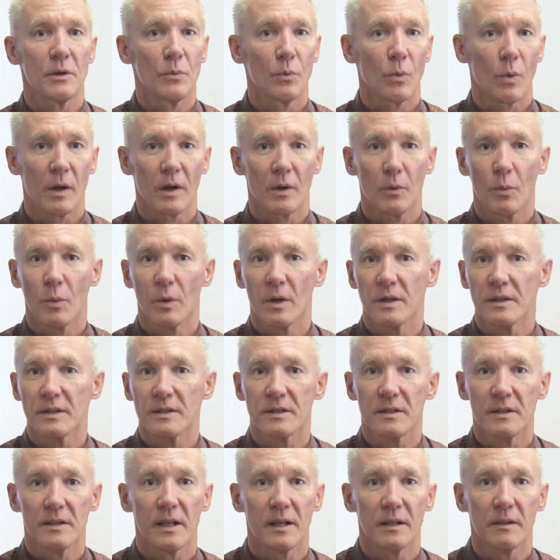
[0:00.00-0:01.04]
what it
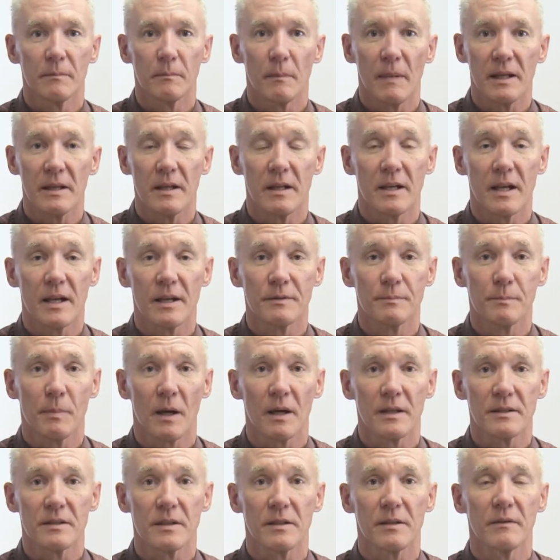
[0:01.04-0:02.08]
was that made the test
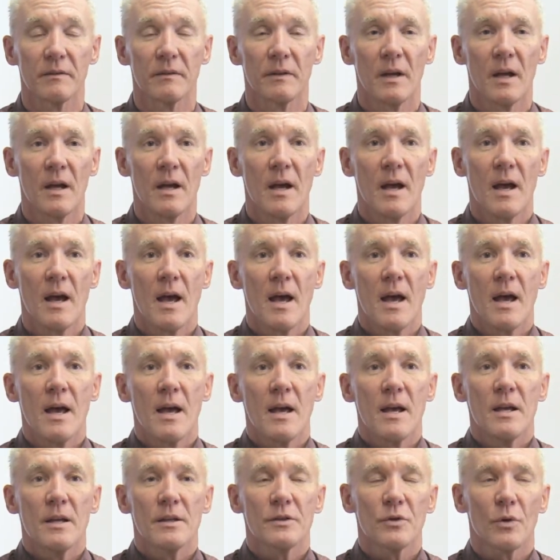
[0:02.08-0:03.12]
positive.
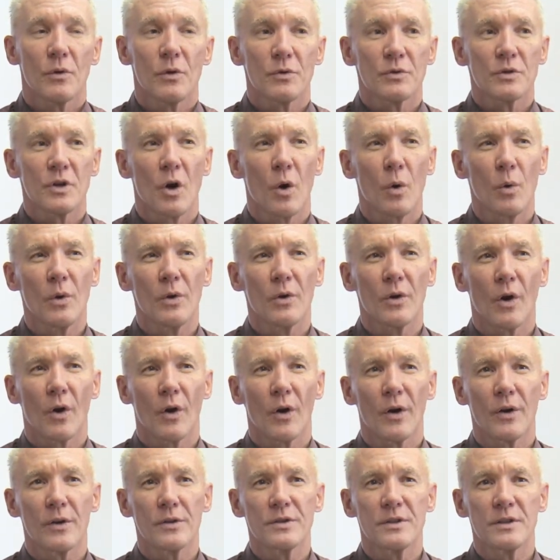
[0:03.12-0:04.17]
So those
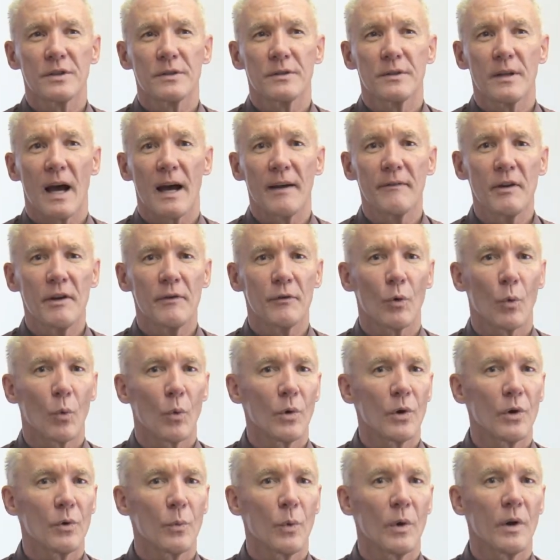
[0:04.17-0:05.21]
Cologuards, I've never
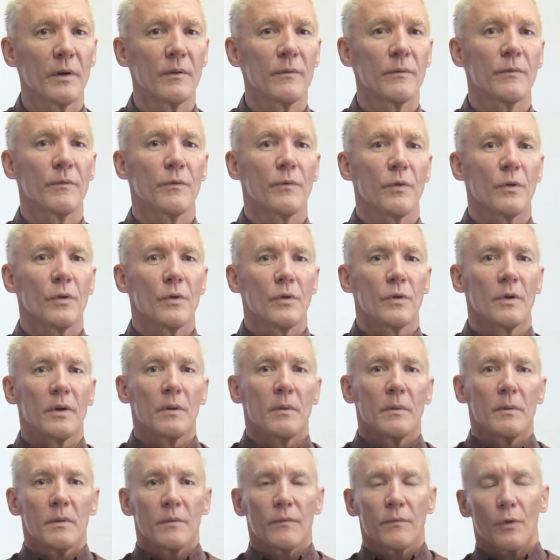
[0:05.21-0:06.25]
ordered one for
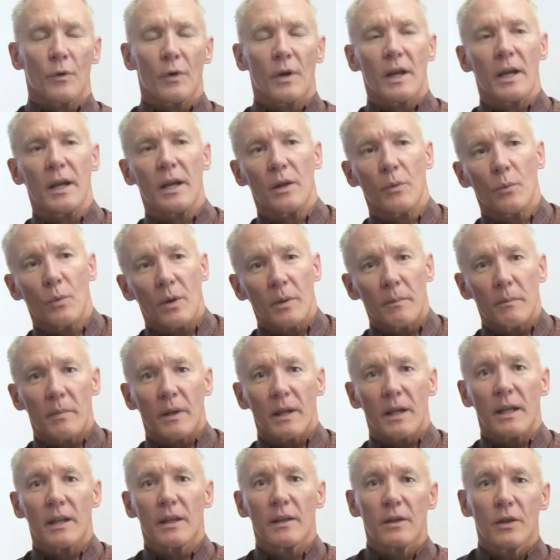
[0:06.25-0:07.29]
anyone,
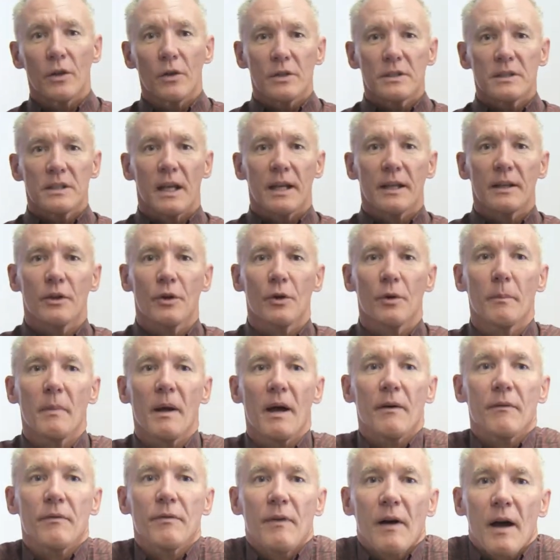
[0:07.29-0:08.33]
but it looks like they're
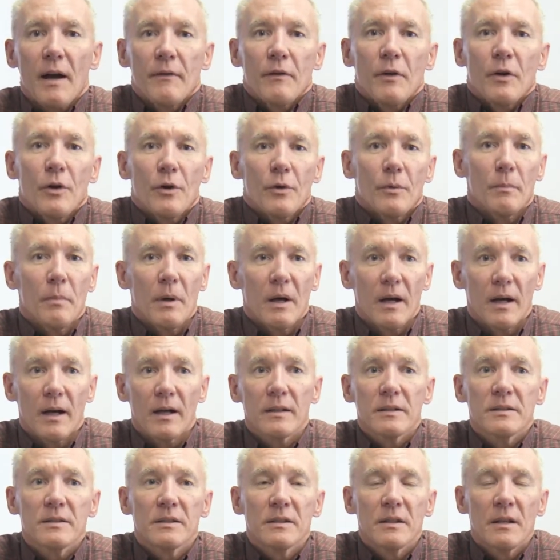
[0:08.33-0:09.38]
about
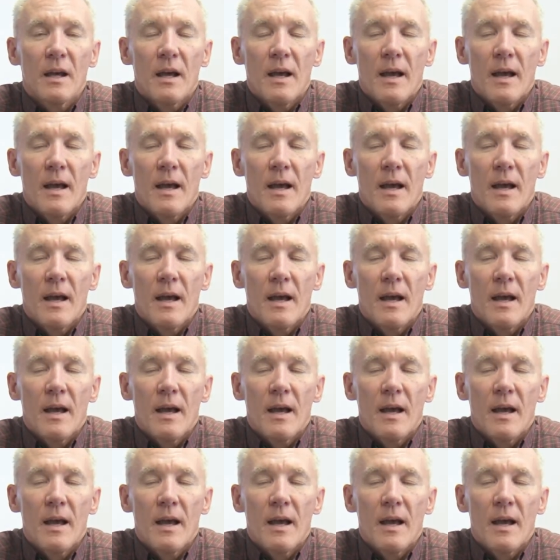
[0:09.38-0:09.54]
$500.